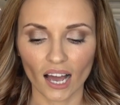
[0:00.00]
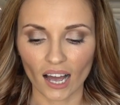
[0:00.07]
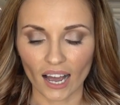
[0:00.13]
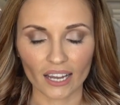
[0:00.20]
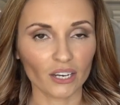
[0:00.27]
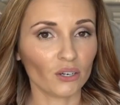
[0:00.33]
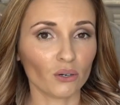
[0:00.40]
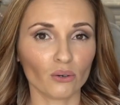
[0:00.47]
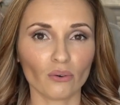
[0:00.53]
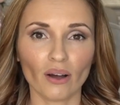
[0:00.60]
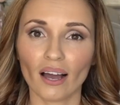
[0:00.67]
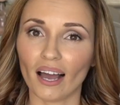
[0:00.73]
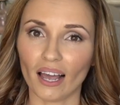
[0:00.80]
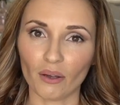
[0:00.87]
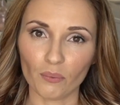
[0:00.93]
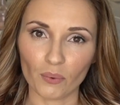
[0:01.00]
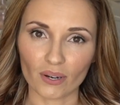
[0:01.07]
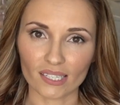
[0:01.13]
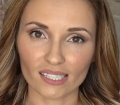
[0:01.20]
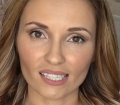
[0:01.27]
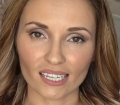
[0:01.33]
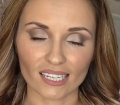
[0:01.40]
I know I
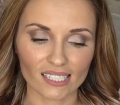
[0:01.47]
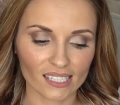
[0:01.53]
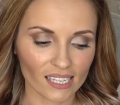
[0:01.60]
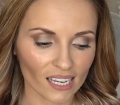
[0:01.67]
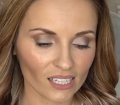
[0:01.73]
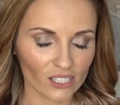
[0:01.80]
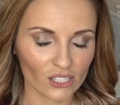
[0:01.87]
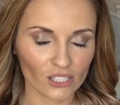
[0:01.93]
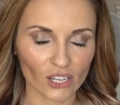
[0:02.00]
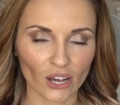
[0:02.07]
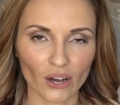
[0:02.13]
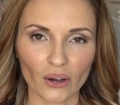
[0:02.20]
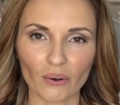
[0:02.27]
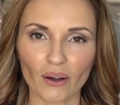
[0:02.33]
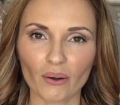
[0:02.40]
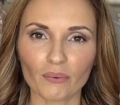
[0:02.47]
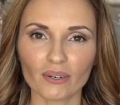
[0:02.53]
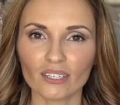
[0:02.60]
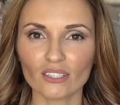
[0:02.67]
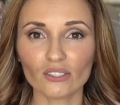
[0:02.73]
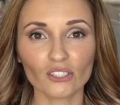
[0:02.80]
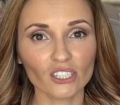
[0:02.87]
wasn't, so I
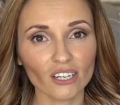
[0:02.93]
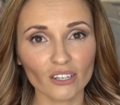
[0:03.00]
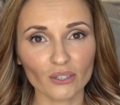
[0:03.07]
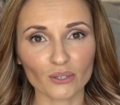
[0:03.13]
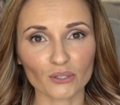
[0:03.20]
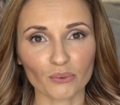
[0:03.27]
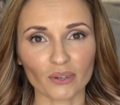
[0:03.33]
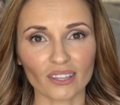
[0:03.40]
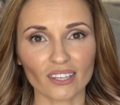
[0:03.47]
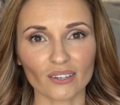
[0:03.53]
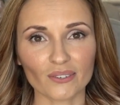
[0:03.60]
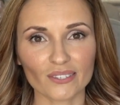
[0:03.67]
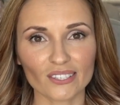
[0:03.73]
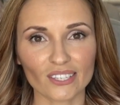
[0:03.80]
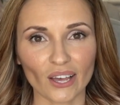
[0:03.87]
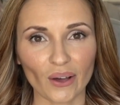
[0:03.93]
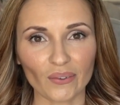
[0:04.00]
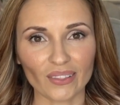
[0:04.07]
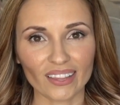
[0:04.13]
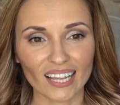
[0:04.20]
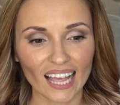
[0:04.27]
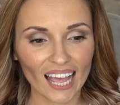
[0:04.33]
wanted to share those with you.
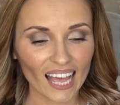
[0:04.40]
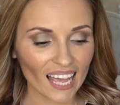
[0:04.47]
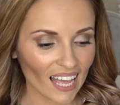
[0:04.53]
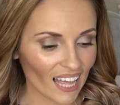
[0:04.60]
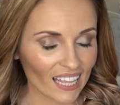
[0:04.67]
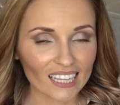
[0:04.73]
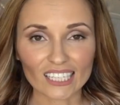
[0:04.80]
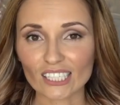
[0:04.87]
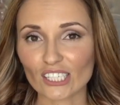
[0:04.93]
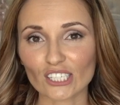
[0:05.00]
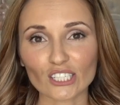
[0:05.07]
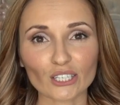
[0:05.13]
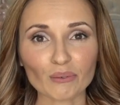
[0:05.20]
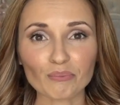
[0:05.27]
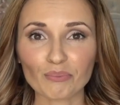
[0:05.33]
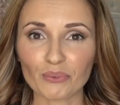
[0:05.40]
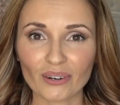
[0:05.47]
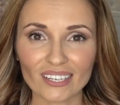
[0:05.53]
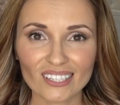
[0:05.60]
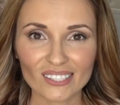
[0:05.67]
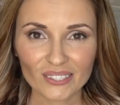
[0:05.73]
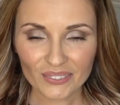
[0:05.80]
So Let's jump
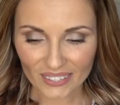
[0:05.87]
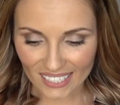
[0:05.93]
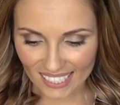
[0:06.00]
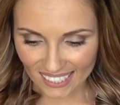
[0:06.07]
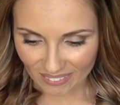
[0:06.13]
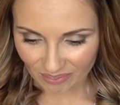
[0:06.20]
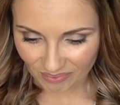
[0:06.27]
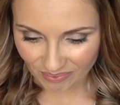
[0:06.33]
right to it.